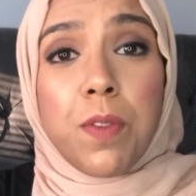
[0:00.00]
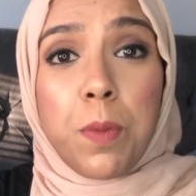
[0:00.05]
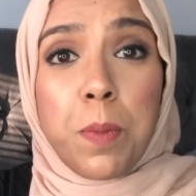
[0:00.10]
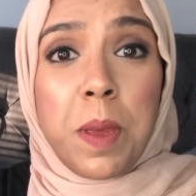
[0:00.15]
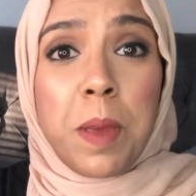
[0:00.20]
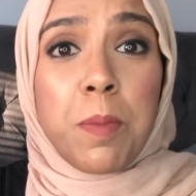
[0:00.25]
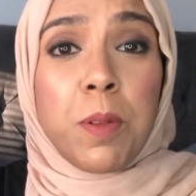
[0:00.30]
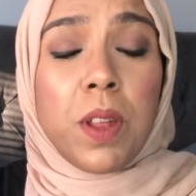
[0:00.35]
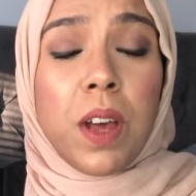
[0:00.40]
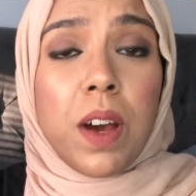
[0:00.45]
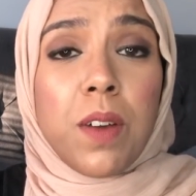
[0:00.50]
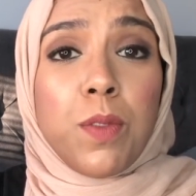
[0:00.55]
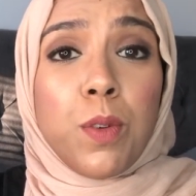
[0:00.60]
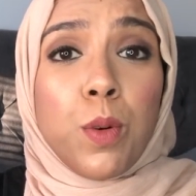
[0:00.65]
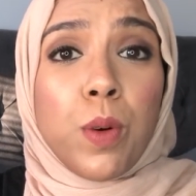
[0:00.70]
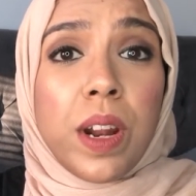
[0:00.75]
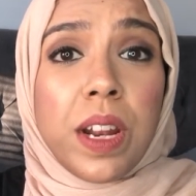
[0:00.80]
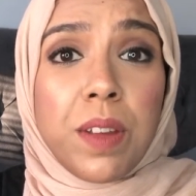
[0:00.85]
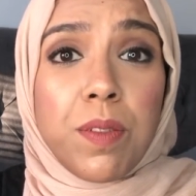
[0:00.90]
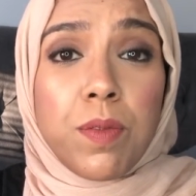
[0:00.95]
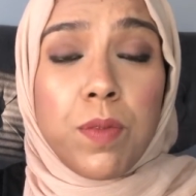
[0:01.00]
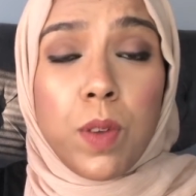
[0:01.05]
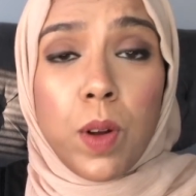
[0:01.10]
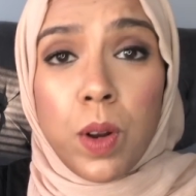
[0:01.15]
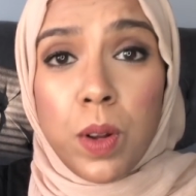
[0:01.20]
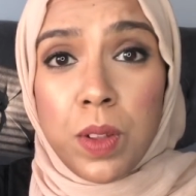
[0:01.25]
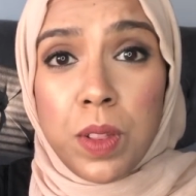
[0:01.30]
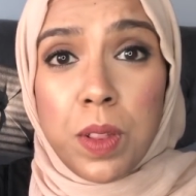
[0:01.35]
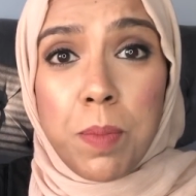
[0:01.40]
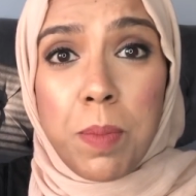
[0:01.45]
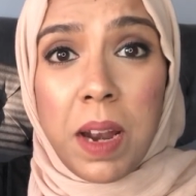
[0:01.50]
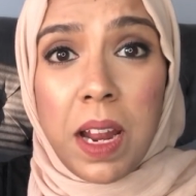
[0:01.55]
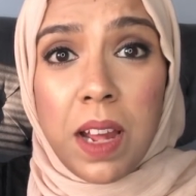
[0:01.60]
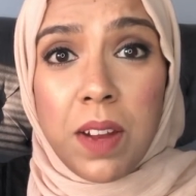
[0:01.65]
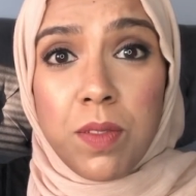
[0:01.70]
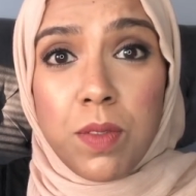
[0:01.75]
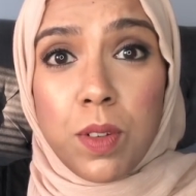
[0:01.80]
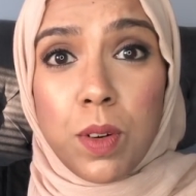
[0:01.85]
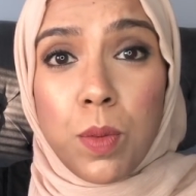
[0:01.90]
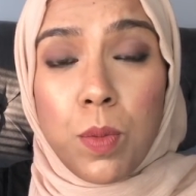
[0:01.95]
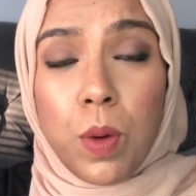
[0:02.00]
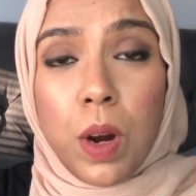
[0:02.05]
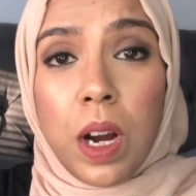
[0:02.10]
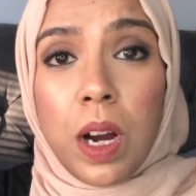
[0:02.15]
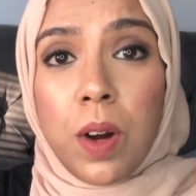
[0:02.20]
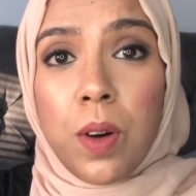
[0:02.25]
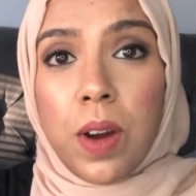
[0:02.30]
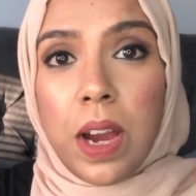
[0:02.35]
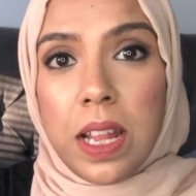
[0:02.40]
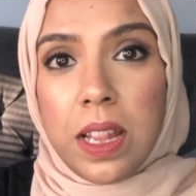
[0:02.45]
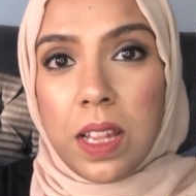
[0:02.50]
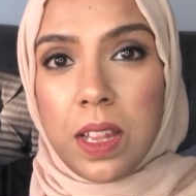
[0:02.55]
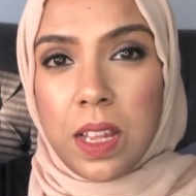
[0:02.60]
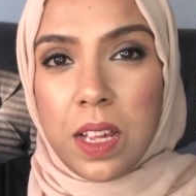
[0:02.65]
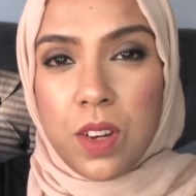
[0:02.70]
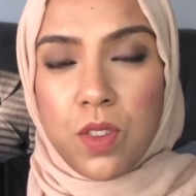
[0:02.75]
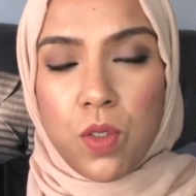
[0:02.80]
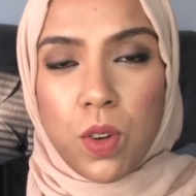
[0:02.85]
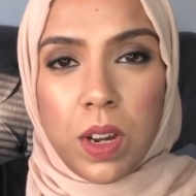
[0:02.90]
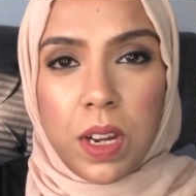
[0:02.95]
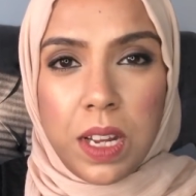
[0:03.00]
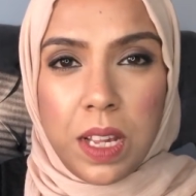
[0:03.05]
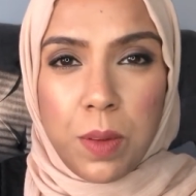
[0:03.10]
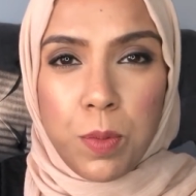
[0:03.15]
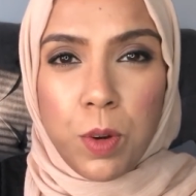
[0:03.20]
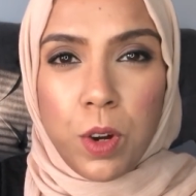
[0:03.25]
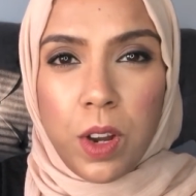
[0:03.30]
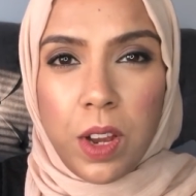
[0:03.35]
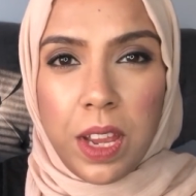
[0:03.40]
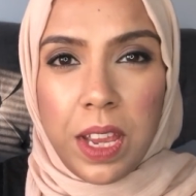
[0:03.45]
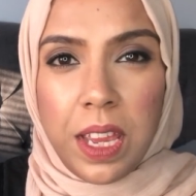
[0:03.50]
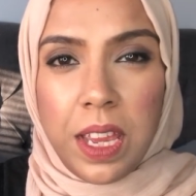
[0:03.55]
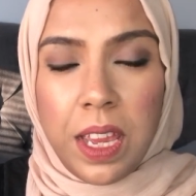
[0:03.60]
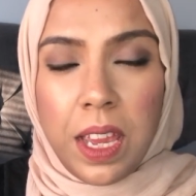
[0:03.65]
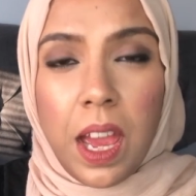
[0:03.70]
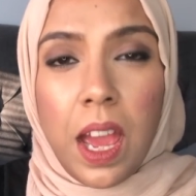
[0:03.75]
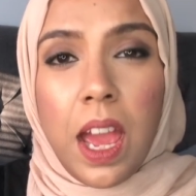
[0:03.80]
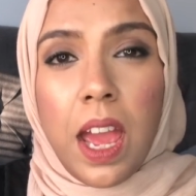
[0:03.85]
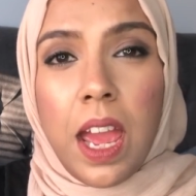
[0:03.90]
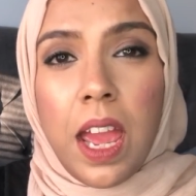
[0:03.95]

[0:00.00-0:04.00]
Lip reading: For people that have already followed the plan for a while and then they try and eat what I eat,